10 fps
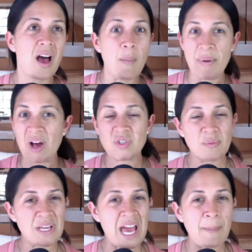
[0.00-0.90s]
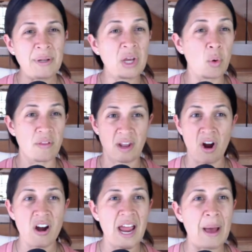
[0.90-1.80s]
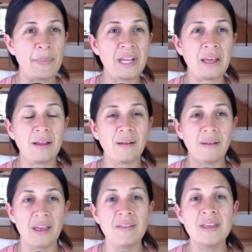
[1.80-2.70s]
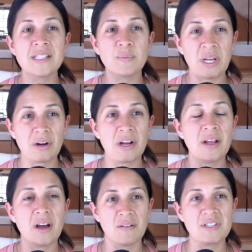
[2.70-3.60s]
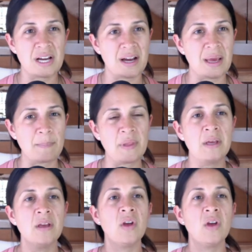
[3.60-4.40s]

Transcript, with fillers: about to be happening or that are happening in this period of time,